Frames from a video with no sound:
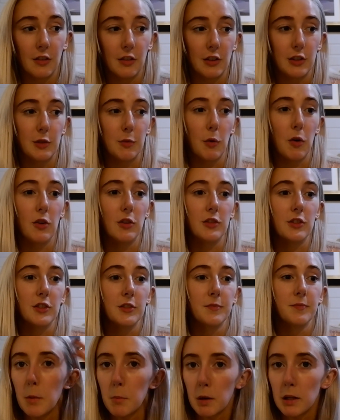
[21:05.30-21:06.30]
nice to watch.
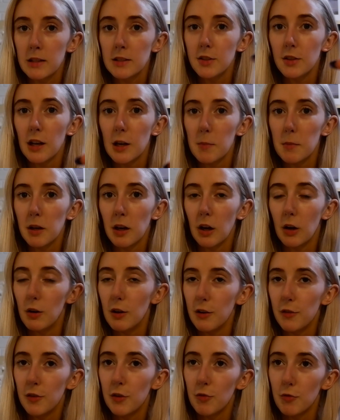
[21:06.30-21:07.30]
Yeah, please do let me
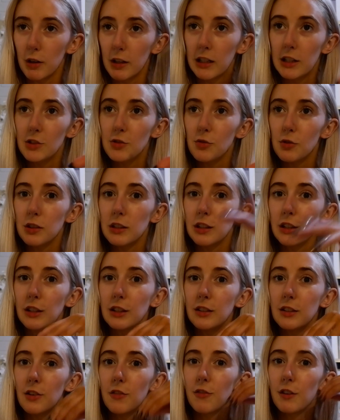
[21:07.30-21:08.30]
know if you've really enjoyed
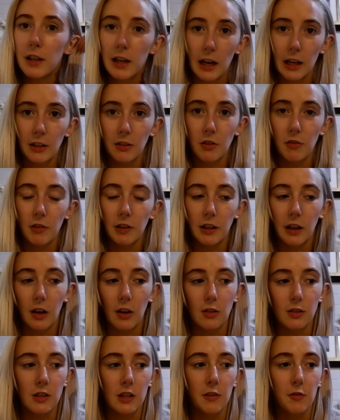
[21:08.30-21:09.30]
these veganing
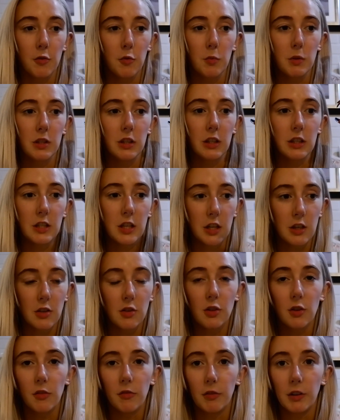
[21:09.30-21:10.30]
videos, and if you want me to
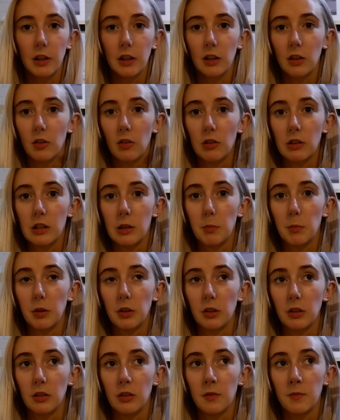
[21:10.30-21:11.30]
continue doing vegan content,
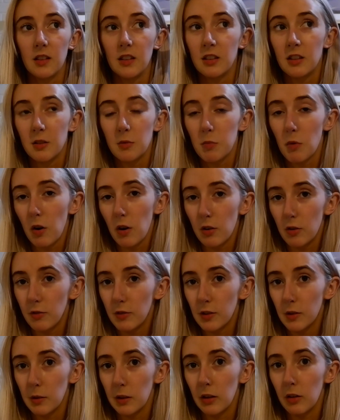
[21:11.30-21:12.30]
because this is what I love
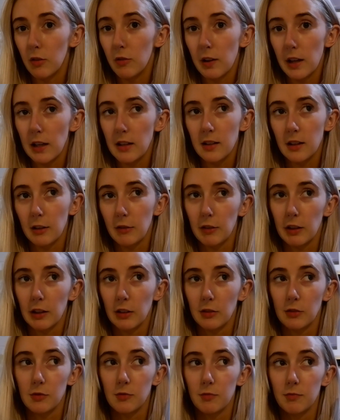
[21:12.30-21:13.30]
doing. I love
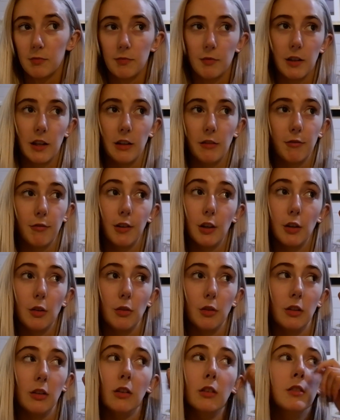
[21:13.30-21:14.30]
eating vegan
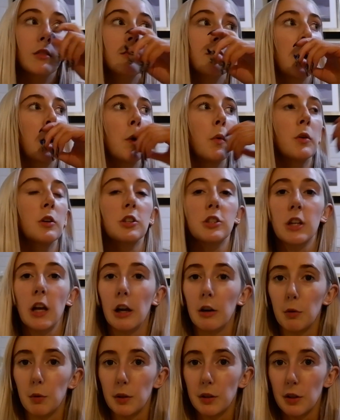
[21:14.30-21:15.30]
food, and I want to
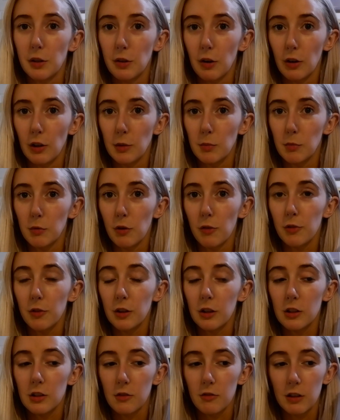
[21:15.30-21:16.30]
share it with you guys more
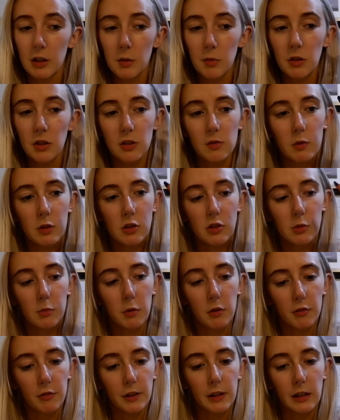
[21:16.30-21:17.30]
often, because I really want to switch up
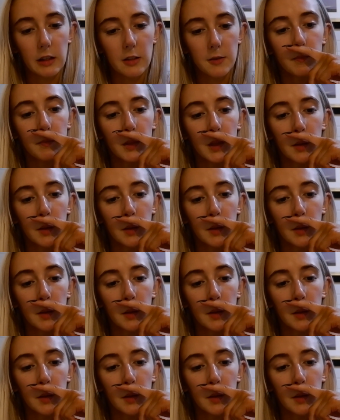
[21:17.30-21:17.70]
my feed,